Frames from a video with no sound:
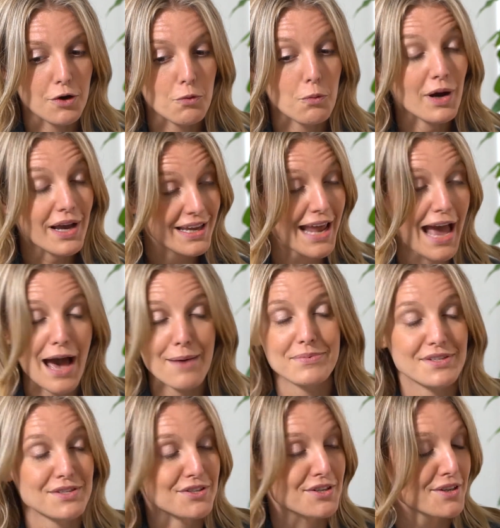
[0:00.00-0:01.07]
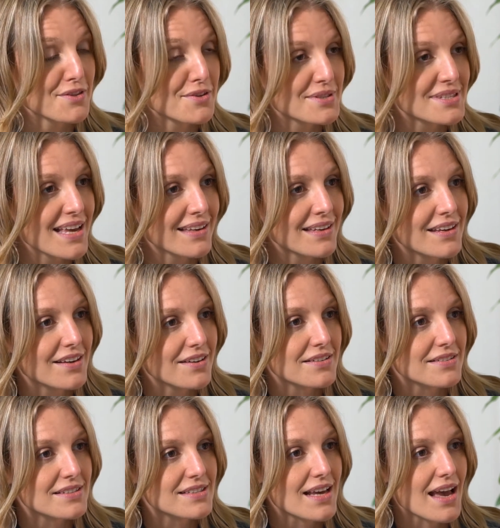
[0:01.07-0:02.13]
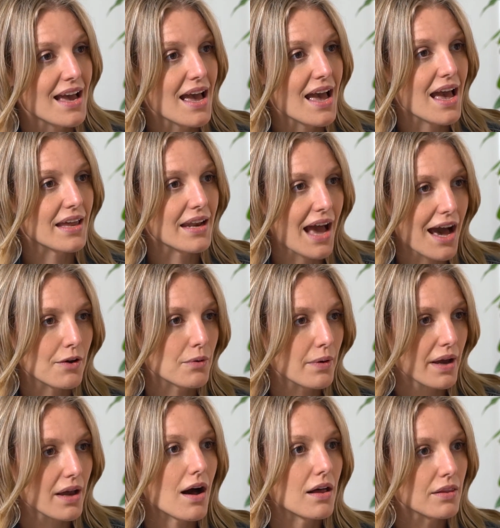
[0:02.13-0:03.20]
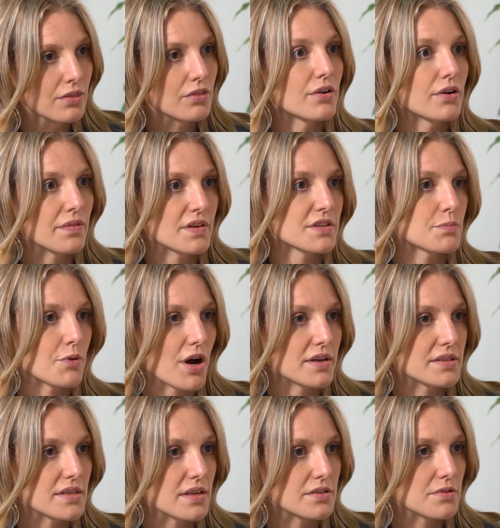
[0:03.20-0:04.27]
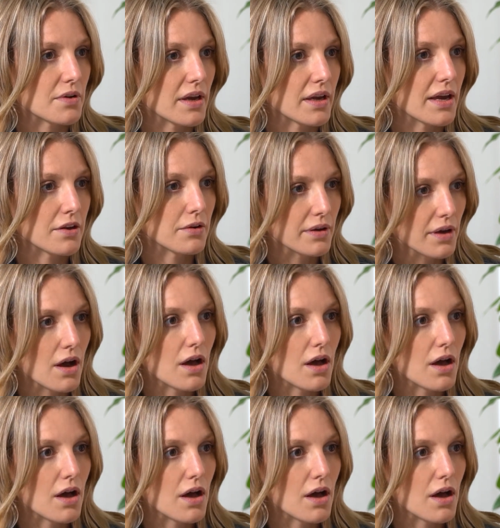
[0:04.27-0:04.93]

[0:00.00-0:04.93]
what had happened during those 10 years and how do I unlearn this process, right? How do I